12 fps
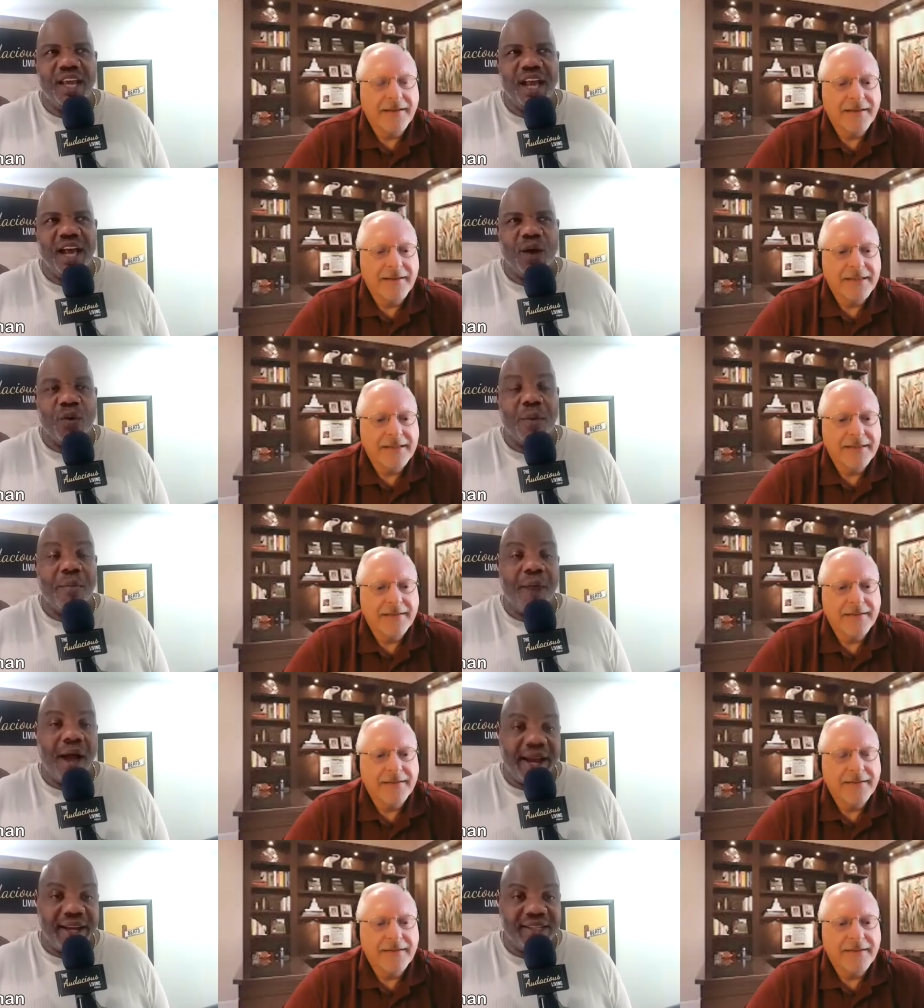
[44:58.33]
Speaker 1: uh,
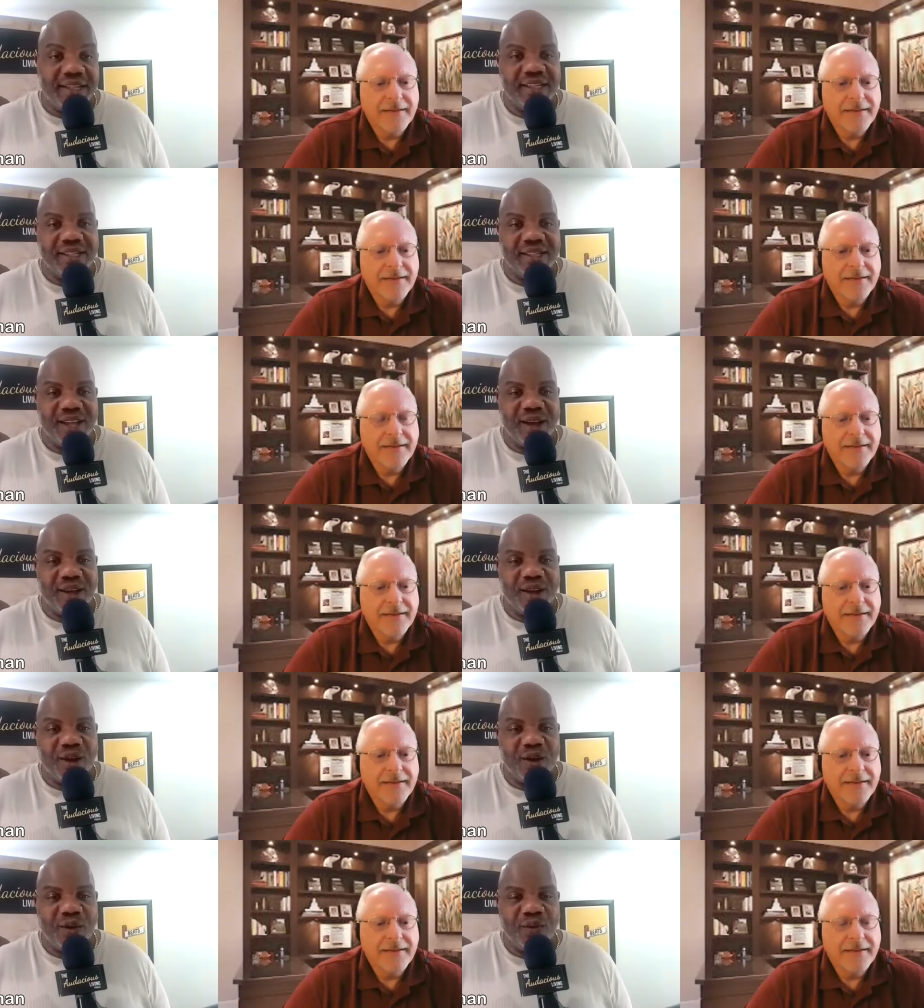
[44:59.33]
reminds us that you
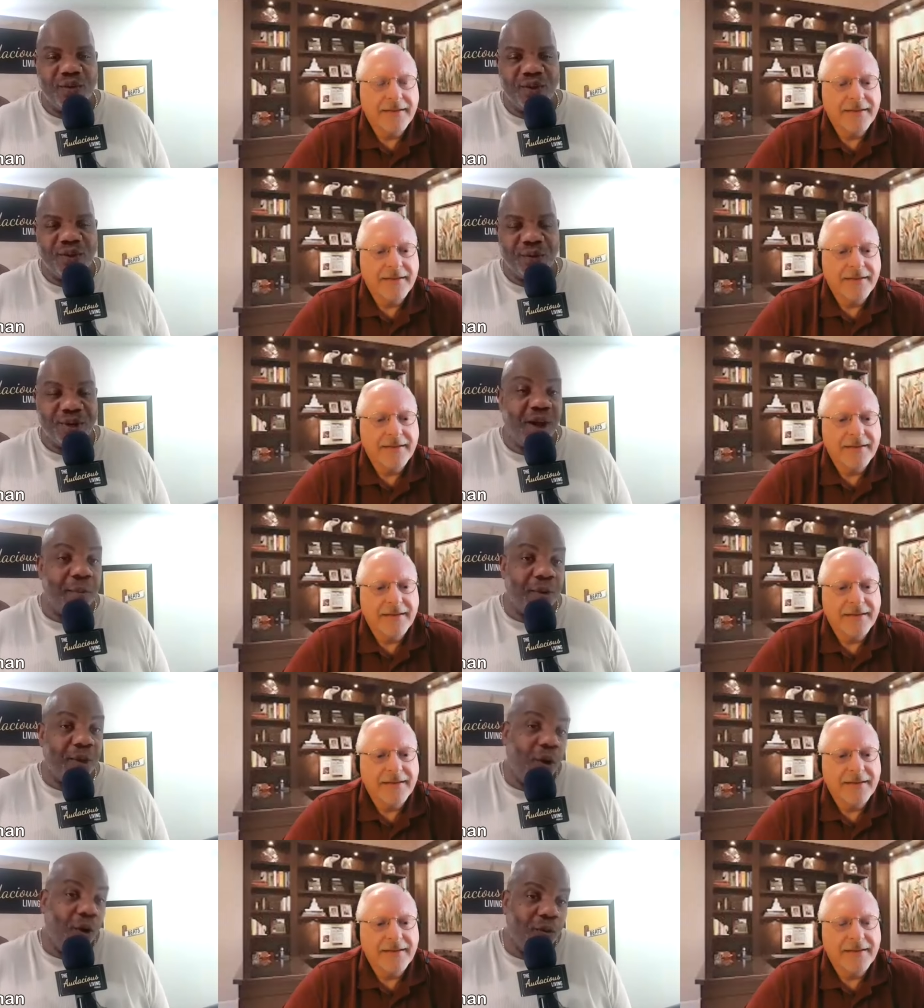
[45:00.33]
know we talk
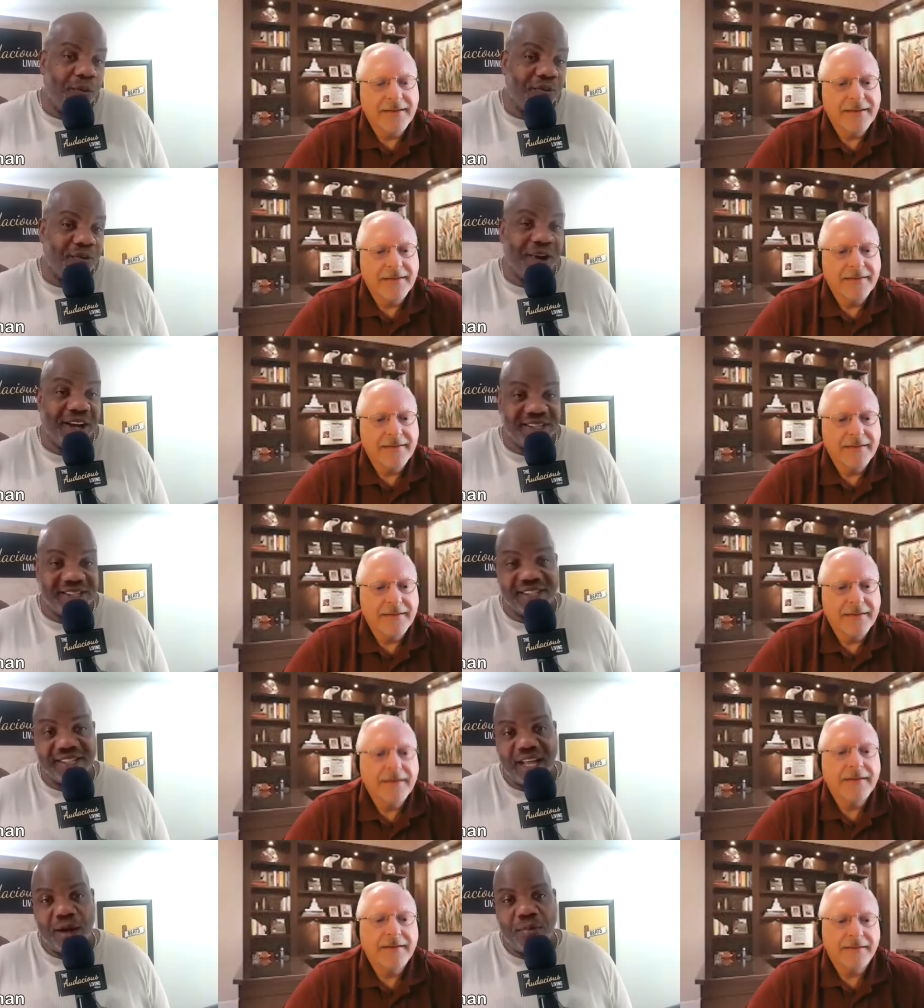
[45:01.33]
about the hope for as
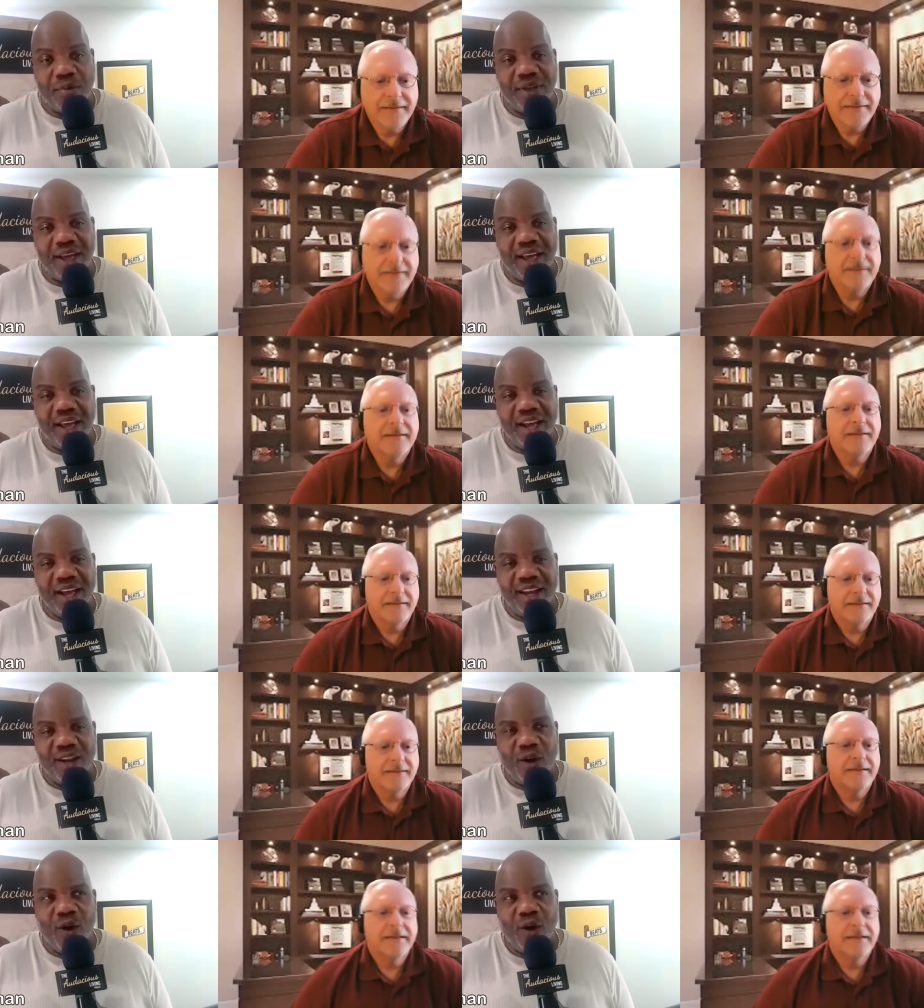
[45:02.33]
example that you know